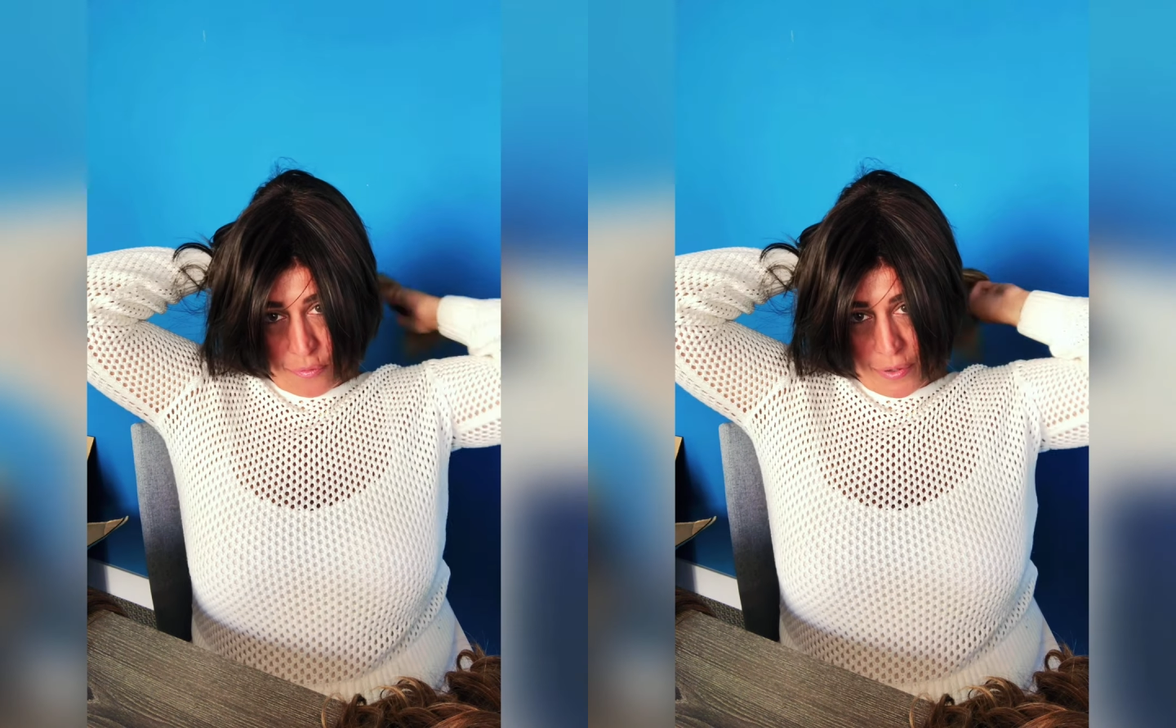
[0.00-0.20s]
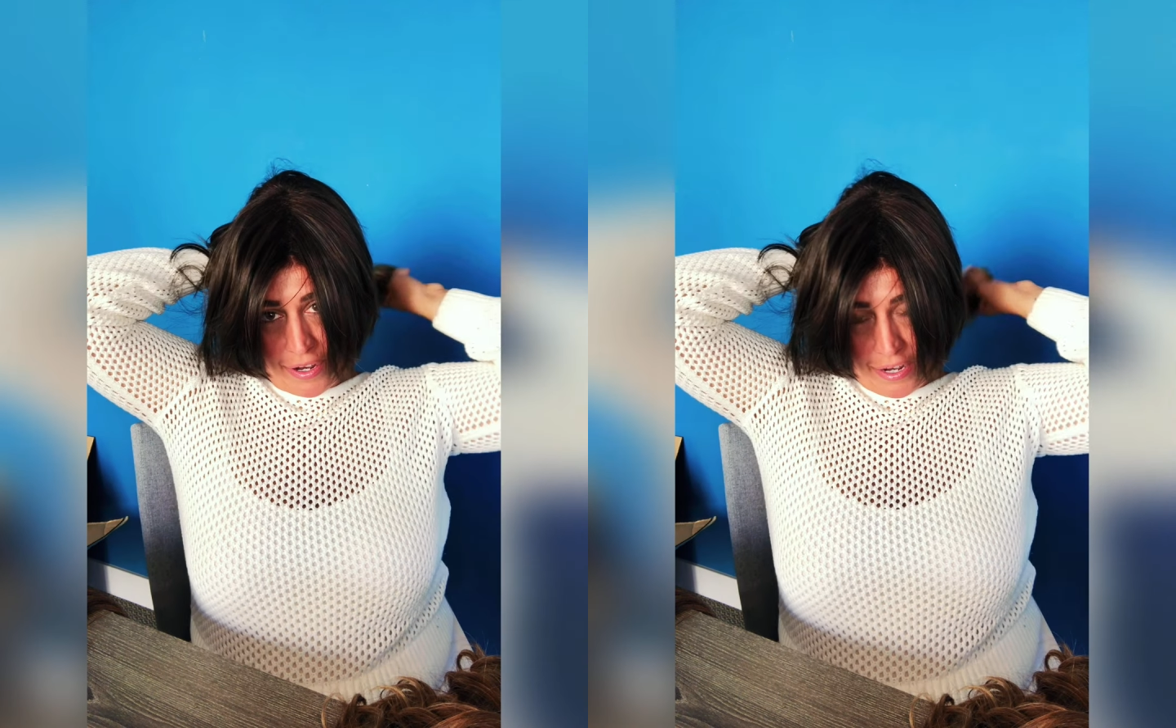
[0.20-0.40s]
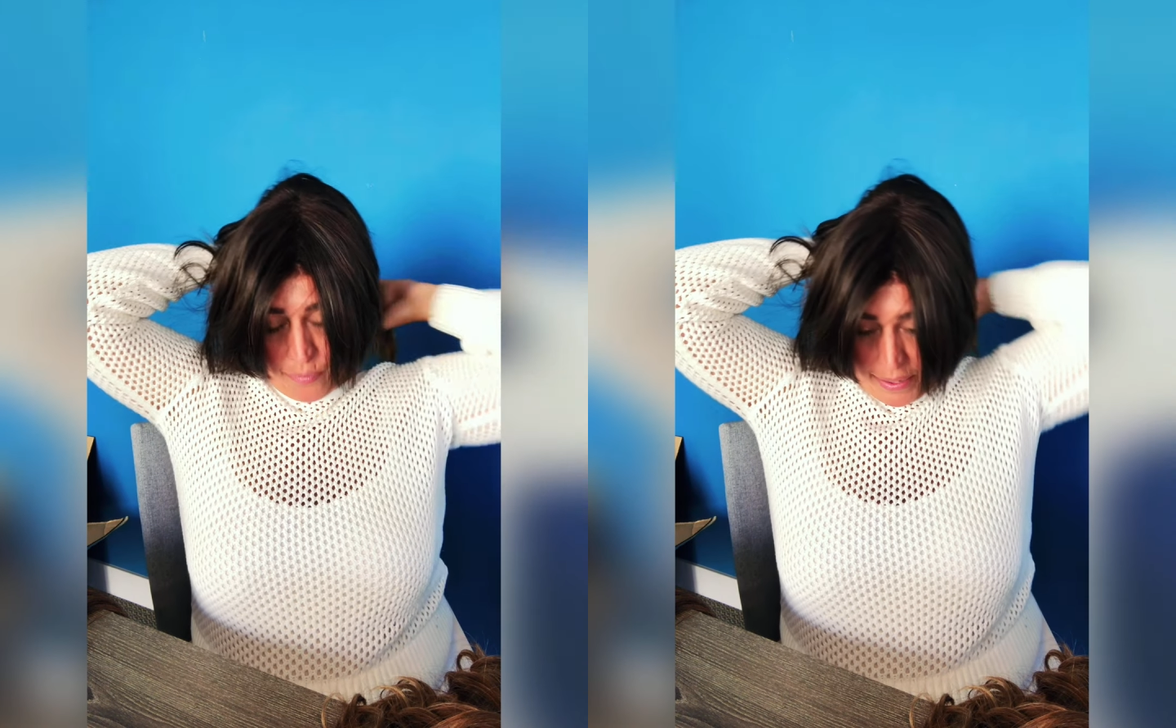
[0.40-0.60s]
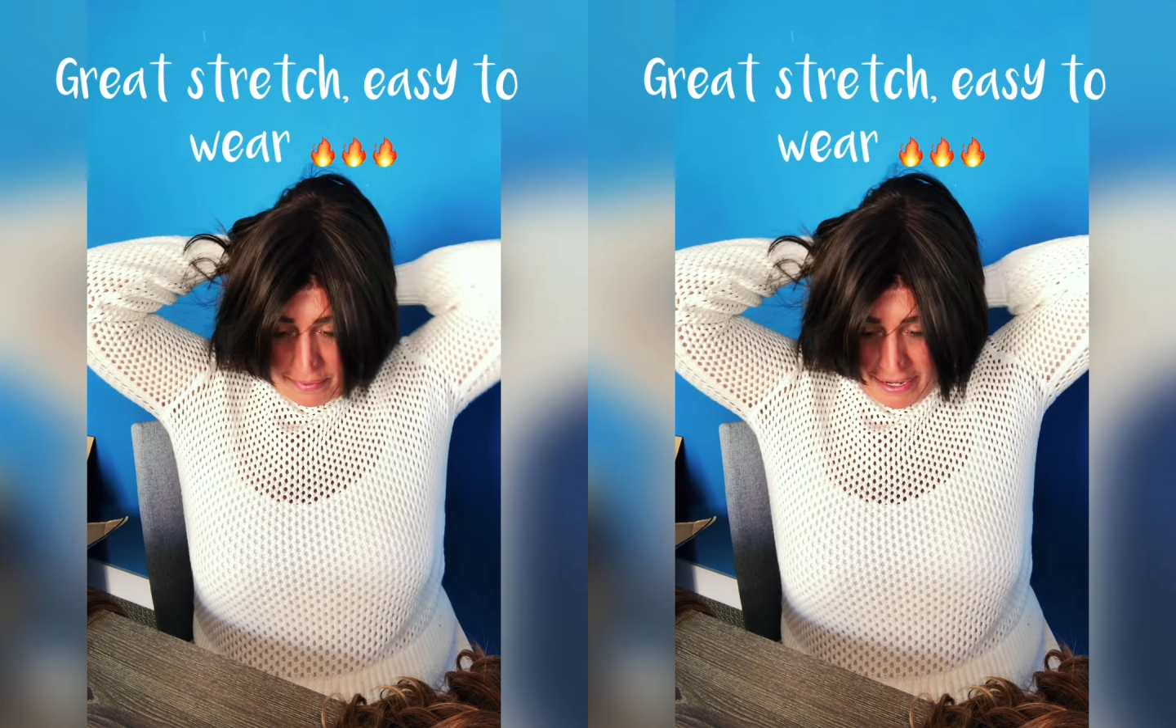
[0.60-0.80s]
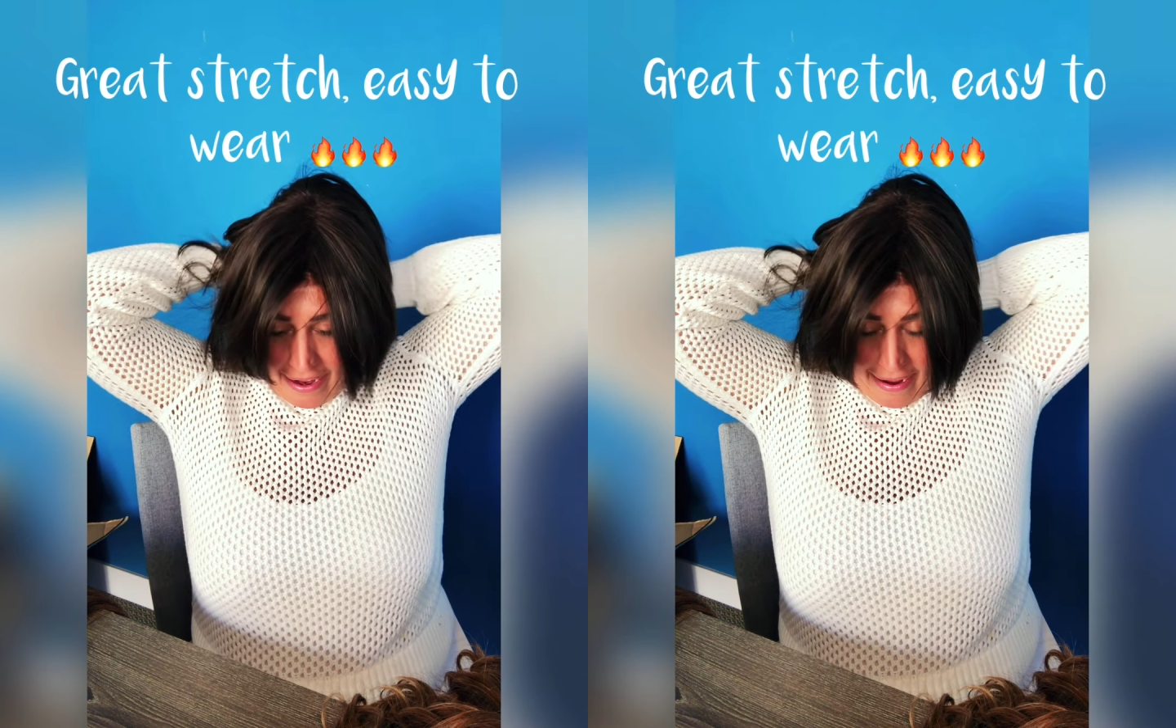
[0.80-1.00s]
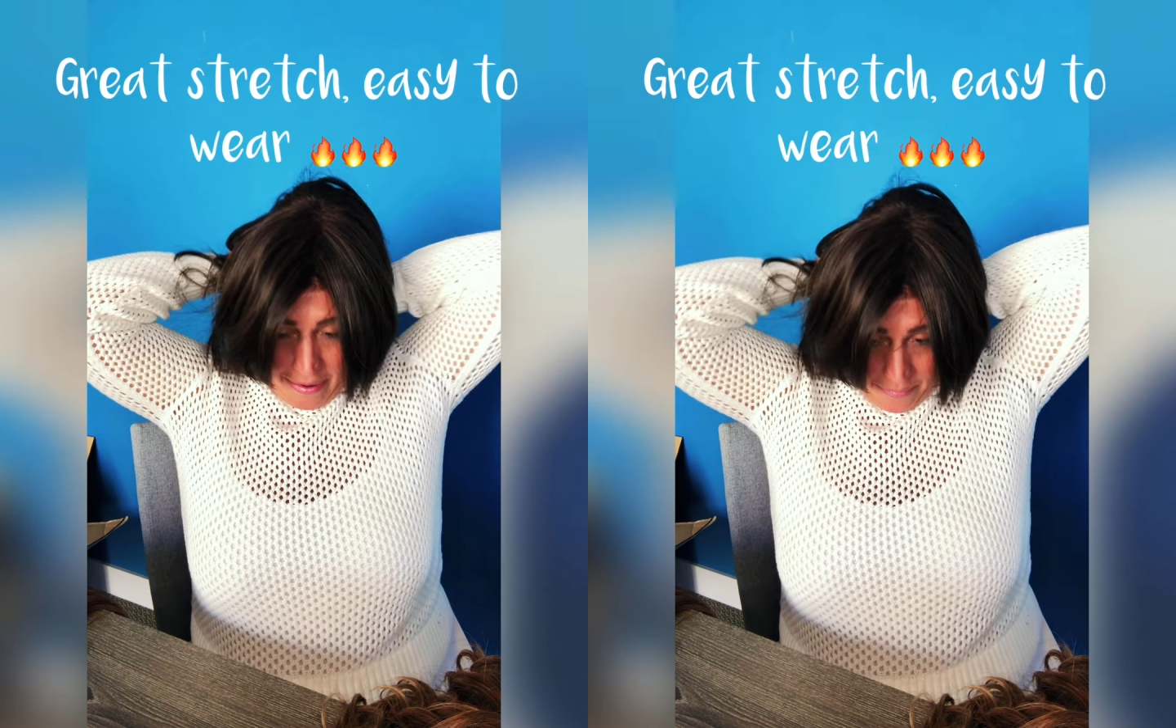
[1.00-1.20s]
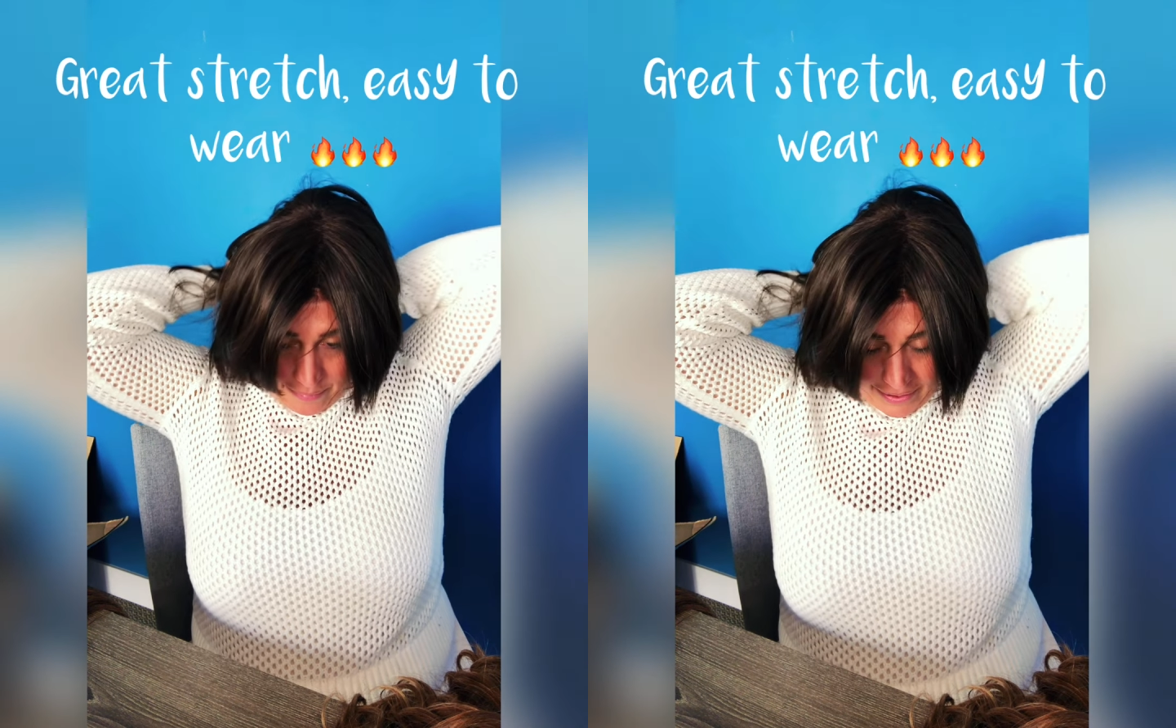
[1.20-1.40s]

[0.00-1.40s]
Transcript: wearing a wig cap,